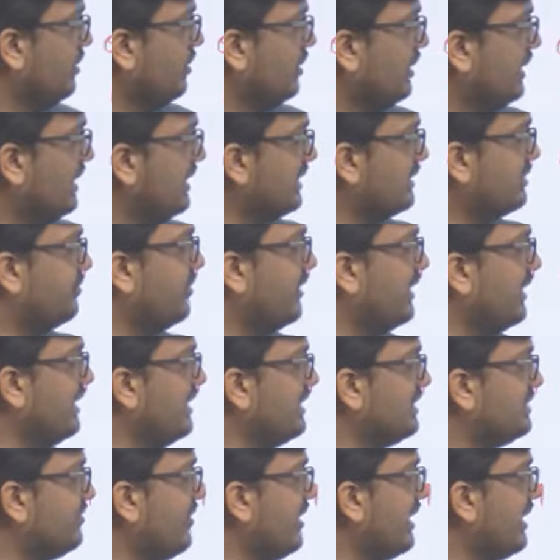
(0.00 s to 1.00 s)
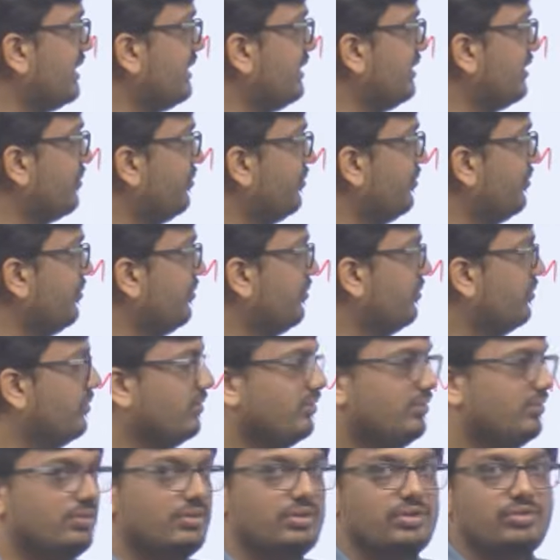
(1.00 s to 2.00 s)
Yes, 5 is factor,
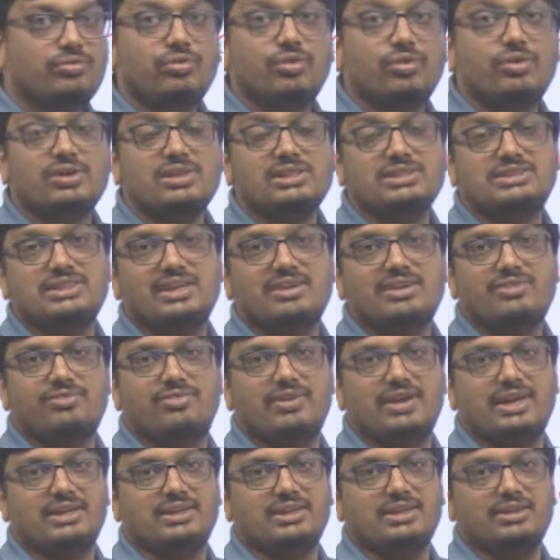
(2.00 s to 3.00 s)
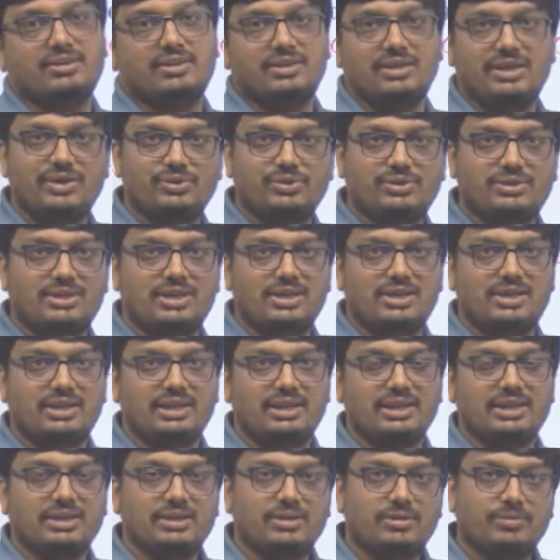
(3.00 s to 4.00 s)
4 is not factor. Leave
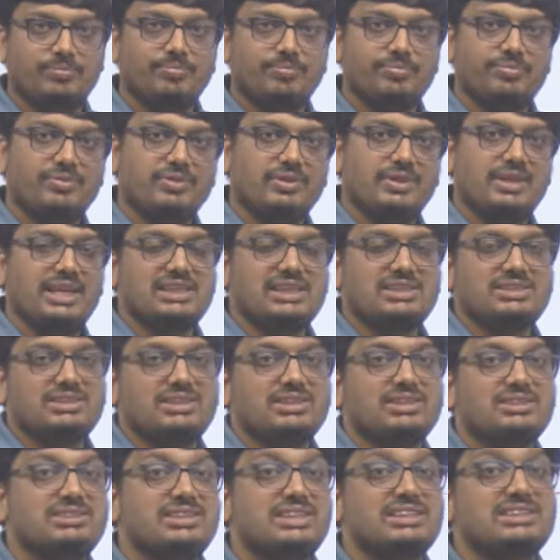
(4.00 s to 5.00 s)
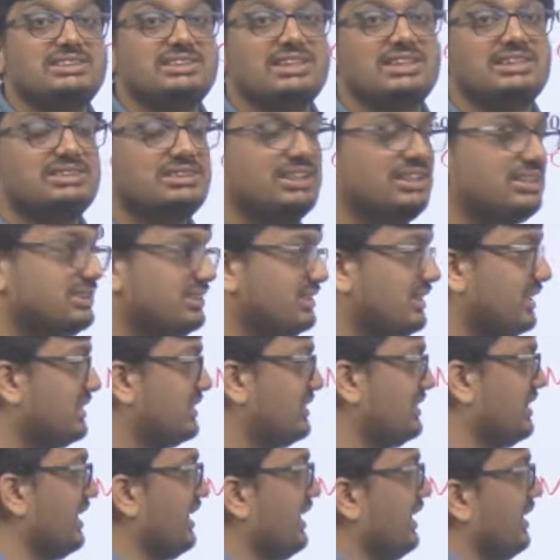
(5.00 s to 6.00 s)
30. Next, 6 tens are
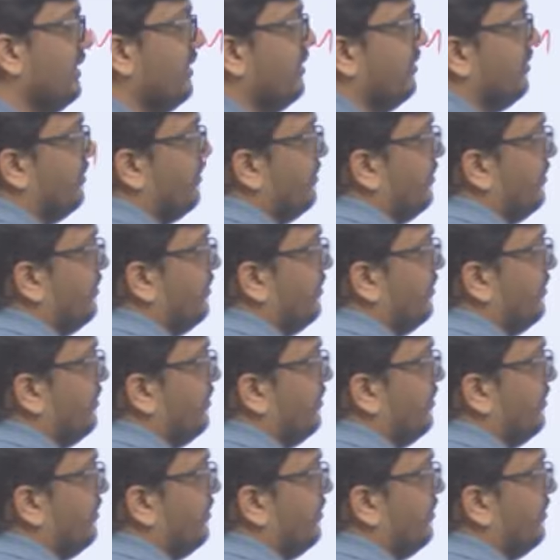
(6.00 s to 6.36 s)
60.